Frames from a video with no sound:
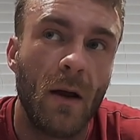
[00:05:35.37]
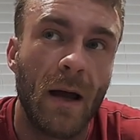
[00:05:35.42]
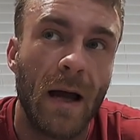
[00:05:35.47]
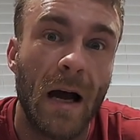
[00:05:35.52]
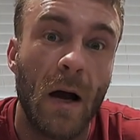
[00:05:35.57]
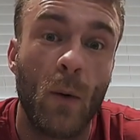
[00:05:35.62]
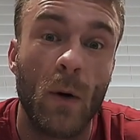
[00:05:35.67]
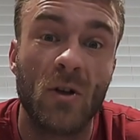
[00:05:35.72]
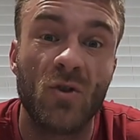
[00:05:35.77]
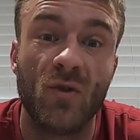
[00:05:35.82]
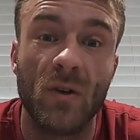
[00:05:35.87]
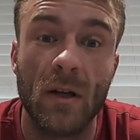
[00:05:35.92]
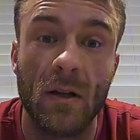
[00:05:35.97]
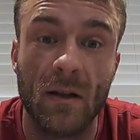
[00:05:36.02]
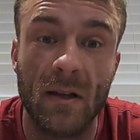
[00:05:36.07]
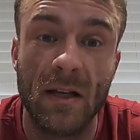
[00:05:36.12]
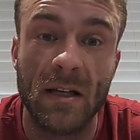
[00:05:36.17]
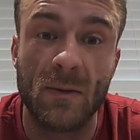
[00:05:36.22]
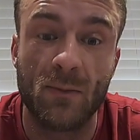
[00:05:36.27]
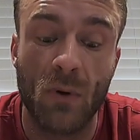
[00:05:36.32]
how I
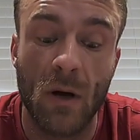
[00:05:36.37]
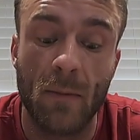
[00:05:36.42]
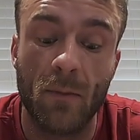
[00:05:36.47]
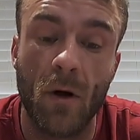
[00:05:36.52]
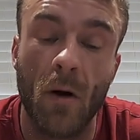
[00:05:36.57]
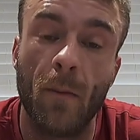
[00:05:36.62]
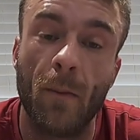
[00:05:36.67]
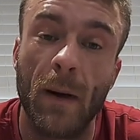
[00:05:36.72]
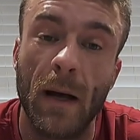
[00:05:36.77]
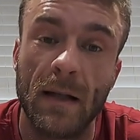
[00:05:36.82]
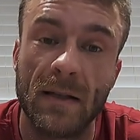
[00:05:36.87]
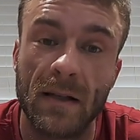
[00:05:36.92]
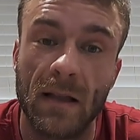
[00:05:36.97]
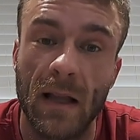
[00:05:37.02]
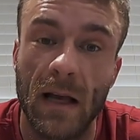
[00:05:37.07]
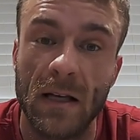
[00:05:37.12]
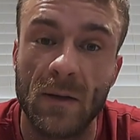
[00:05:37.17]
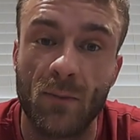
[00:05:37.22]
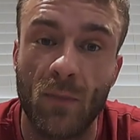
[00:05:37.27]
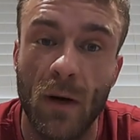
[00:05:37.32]
treated this prep compared to
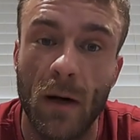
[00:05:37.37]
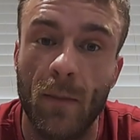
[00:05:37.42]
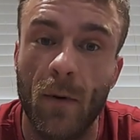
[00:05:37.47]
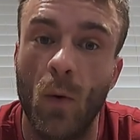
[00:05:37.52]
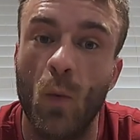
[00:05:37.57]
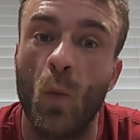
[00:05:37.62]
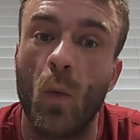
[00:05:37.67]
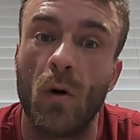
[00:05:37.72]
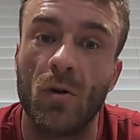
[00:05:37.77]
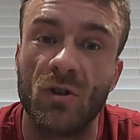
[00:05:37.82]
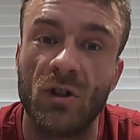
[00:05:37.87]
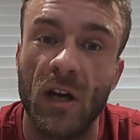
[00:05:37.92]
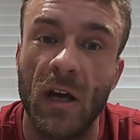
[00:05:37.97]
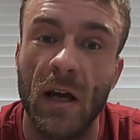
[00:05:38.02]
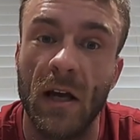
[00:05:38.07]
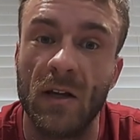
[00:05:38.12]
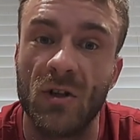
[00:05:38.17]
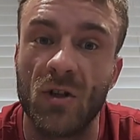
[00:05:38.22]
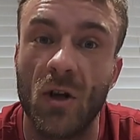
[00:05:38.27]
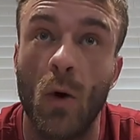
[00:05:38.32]
last prep and what
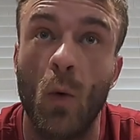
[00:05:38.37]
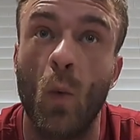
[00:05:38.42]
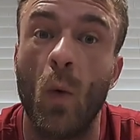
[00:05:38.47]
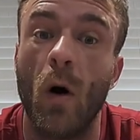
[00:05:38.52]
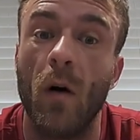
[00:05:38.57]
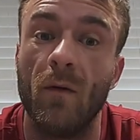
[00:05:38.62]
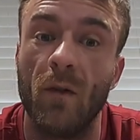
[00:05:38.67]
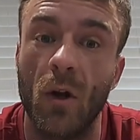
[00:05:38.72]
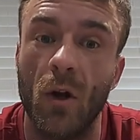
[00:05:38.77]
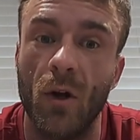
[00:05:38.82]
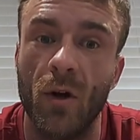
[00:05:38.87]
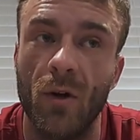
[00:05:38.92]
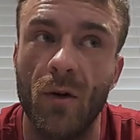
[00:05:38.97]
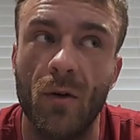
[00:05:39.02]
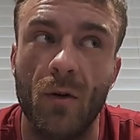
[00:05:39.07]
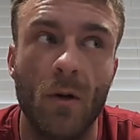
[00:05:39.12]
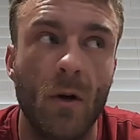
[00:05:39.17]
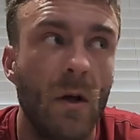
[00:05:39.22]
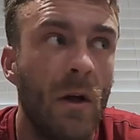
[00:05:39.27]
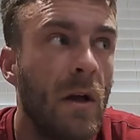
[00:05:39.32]
changed and what I've
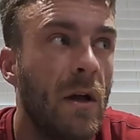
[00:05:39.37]
learned.